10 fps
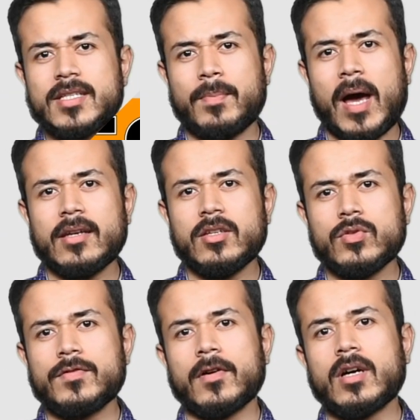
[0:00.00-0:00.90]
as bad
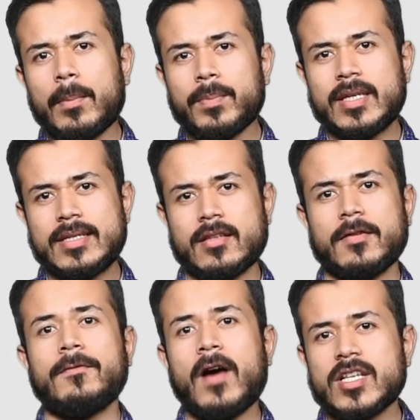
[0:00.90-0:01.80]
news for companies in
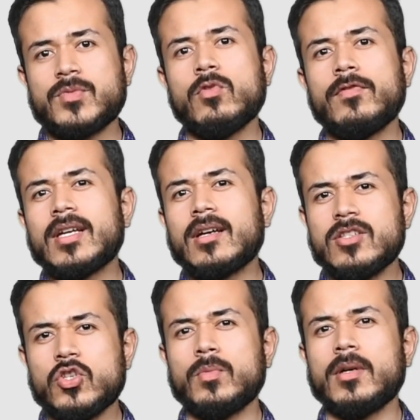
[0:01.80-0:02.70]
the fast-moving
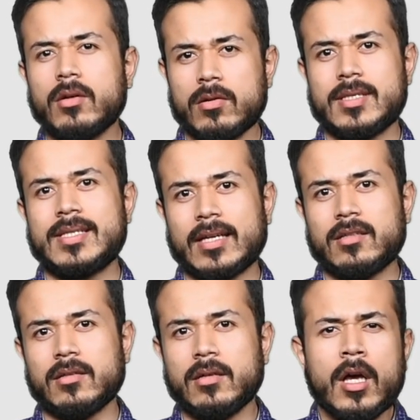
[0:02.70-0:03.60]
consumer goods
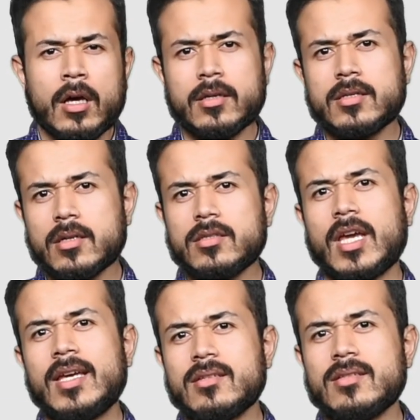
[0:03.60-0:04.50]
sector, research
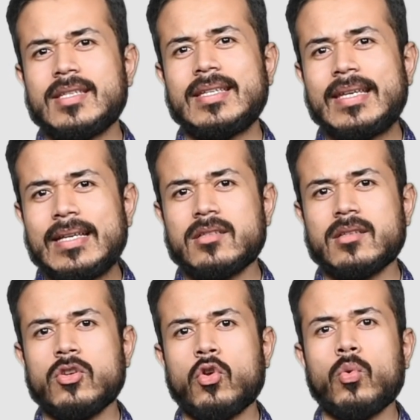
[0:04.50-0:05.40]
agency
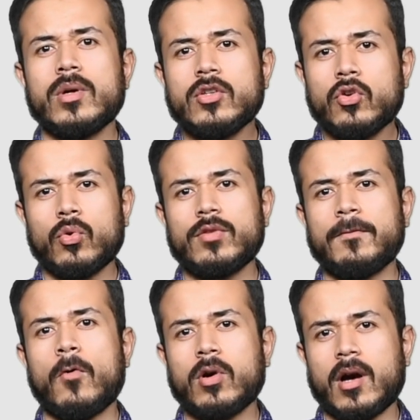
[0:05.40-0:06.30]
Nielsen lowered growth
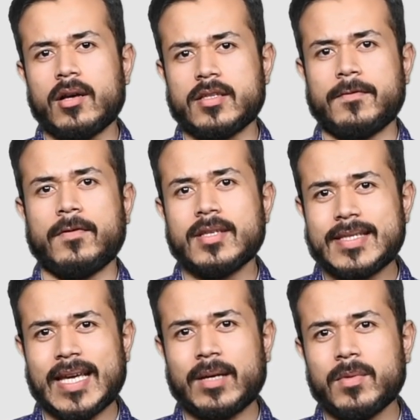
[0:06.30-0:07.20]
forecast for the
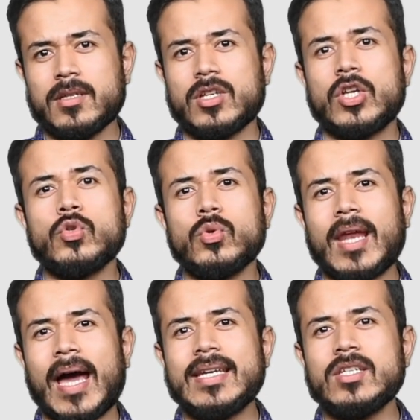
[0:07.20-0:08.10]
segment to
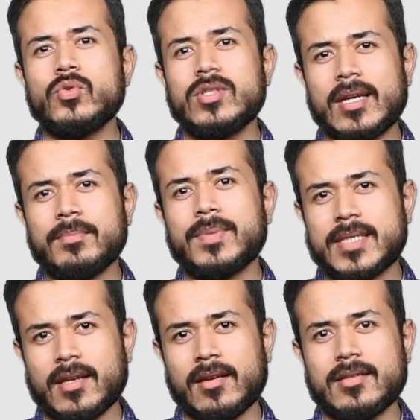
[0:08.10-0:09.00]
9 to
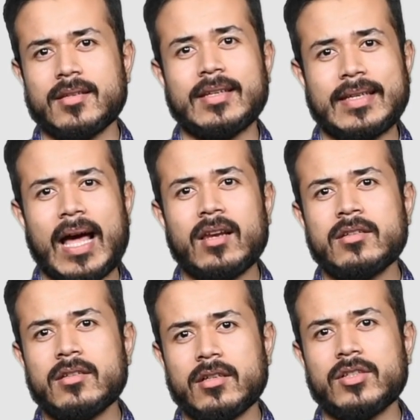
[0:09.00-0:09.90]
10% in
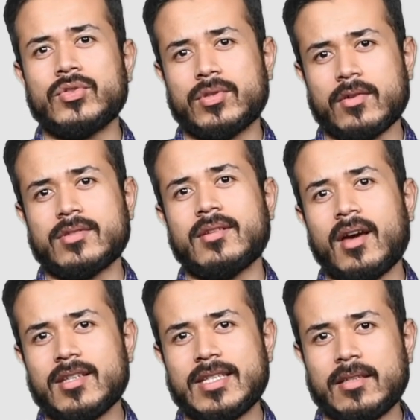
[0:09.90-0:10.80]
calendar year
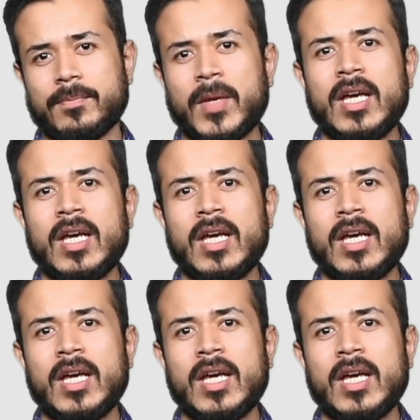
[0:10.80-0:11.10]
2019.